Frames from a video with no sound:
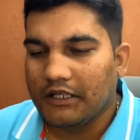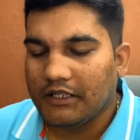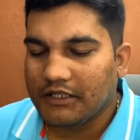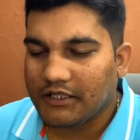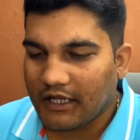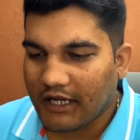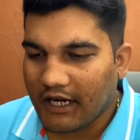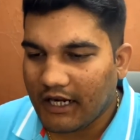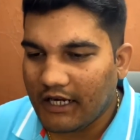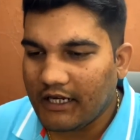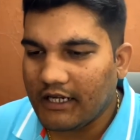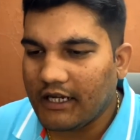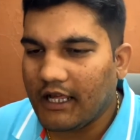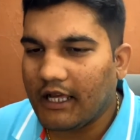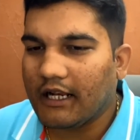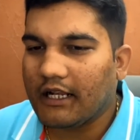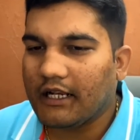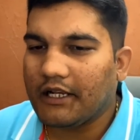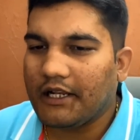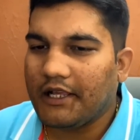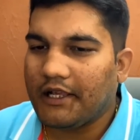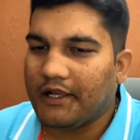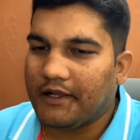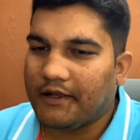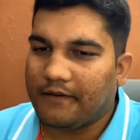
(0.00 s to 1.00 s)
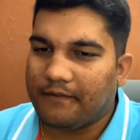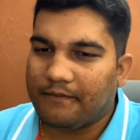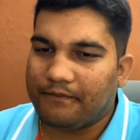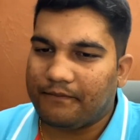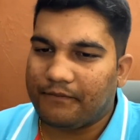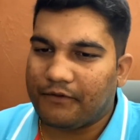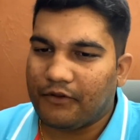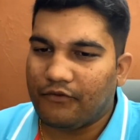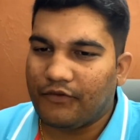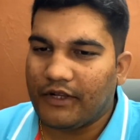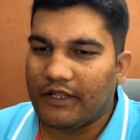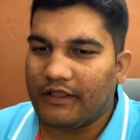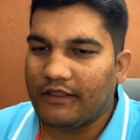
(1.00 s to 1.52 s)
Secondarily,
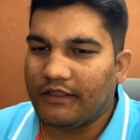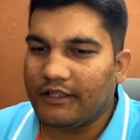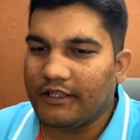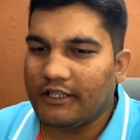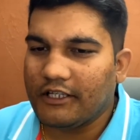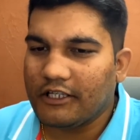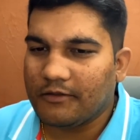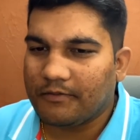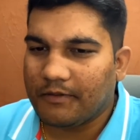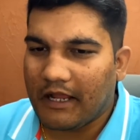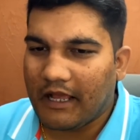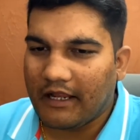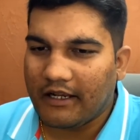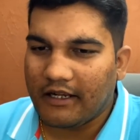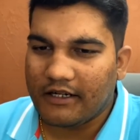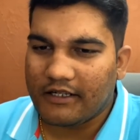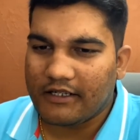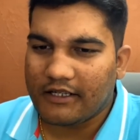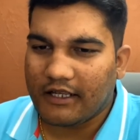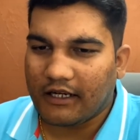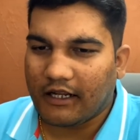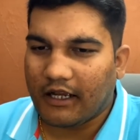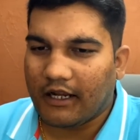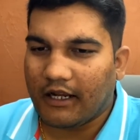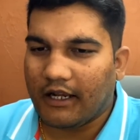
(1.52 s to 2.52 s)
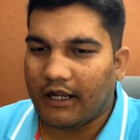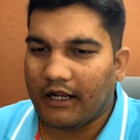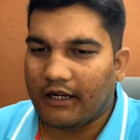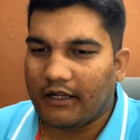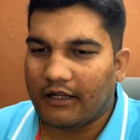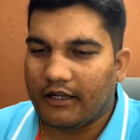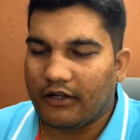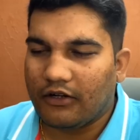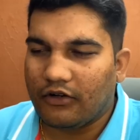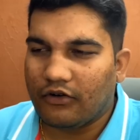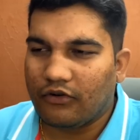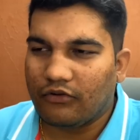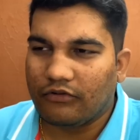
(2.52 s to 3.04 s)
when these planets are
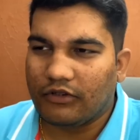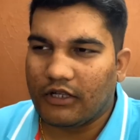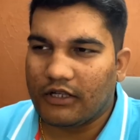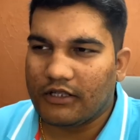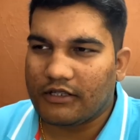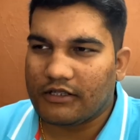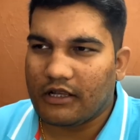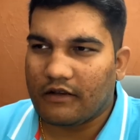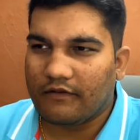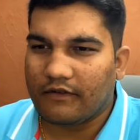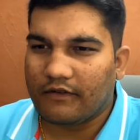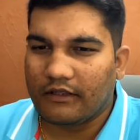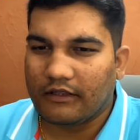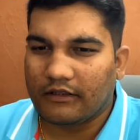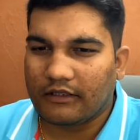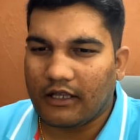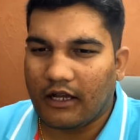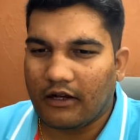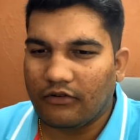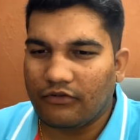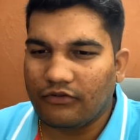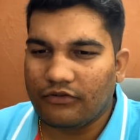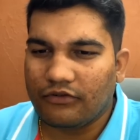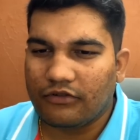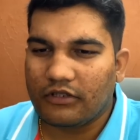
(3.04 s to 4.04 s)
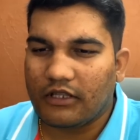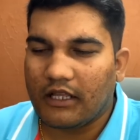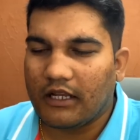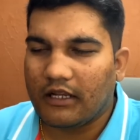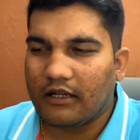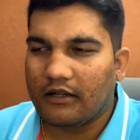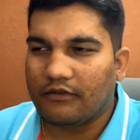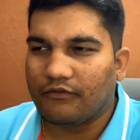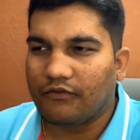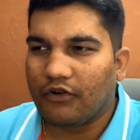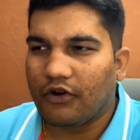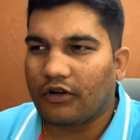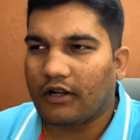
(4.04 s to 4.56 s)
connected to the seventh house,
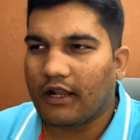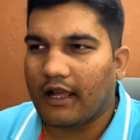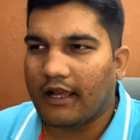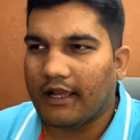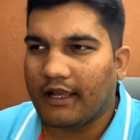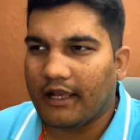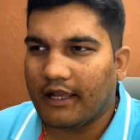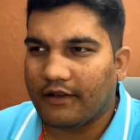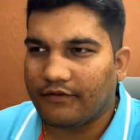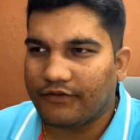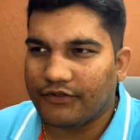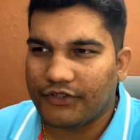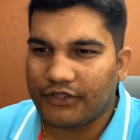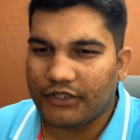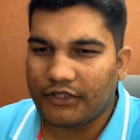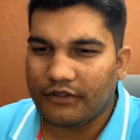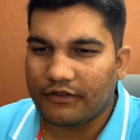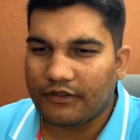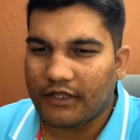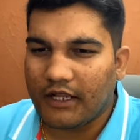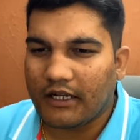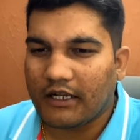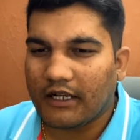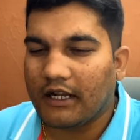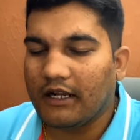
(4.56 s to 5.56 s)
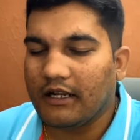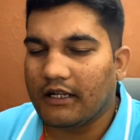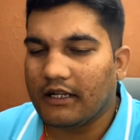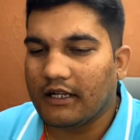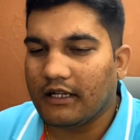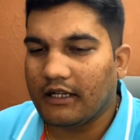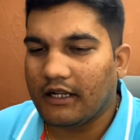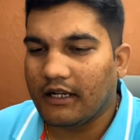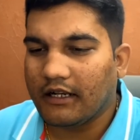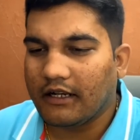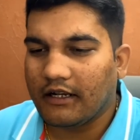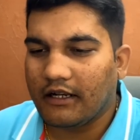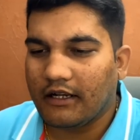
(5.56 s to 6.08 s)
then what I have seen that
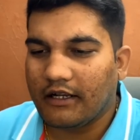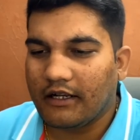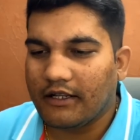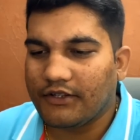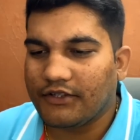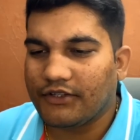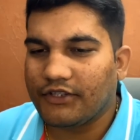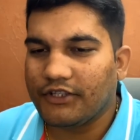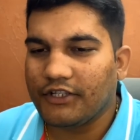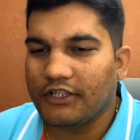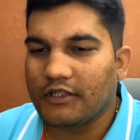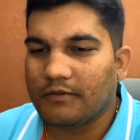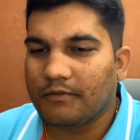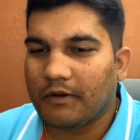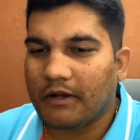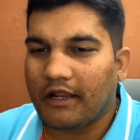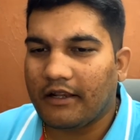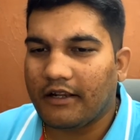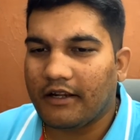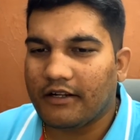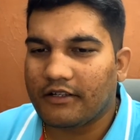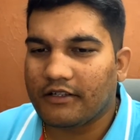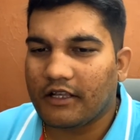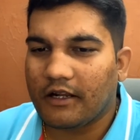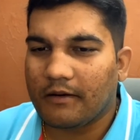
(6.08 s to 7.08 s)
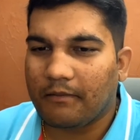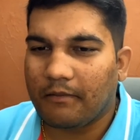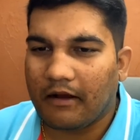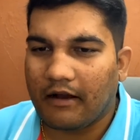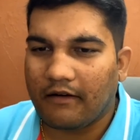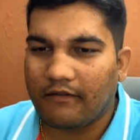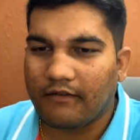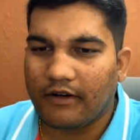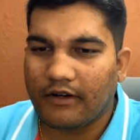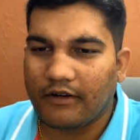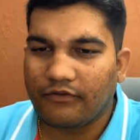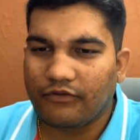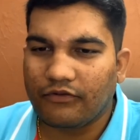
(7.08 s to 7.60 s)
until and unless these planets are
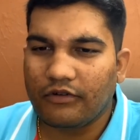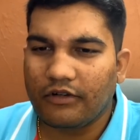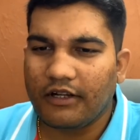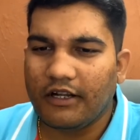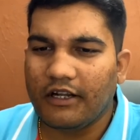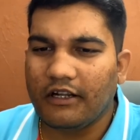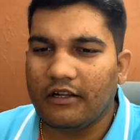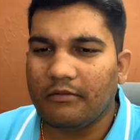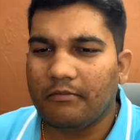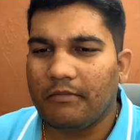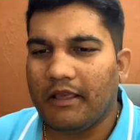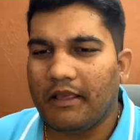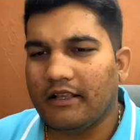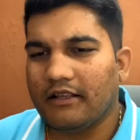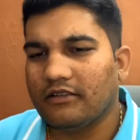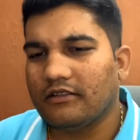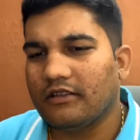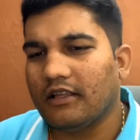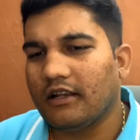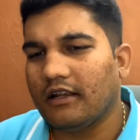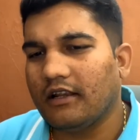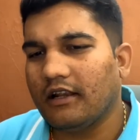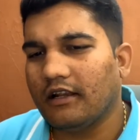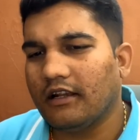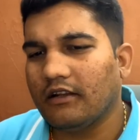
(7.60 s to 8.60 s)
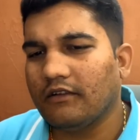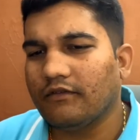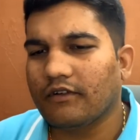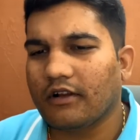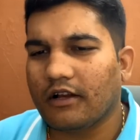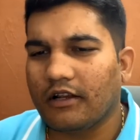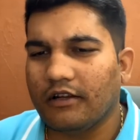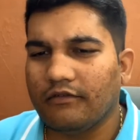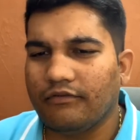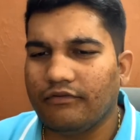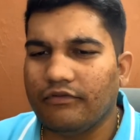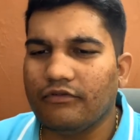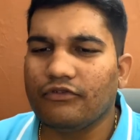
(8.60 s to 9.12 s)
powerful, it makes the native
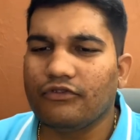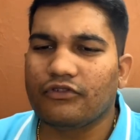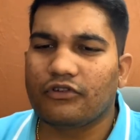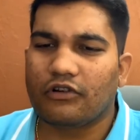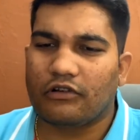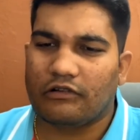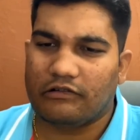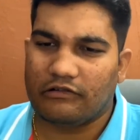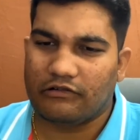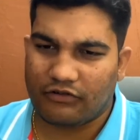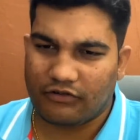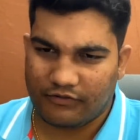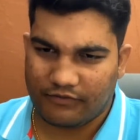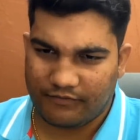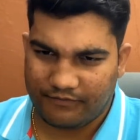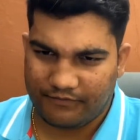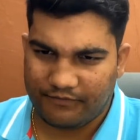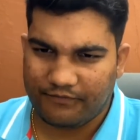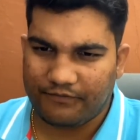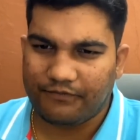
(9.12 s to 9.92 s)
confused also.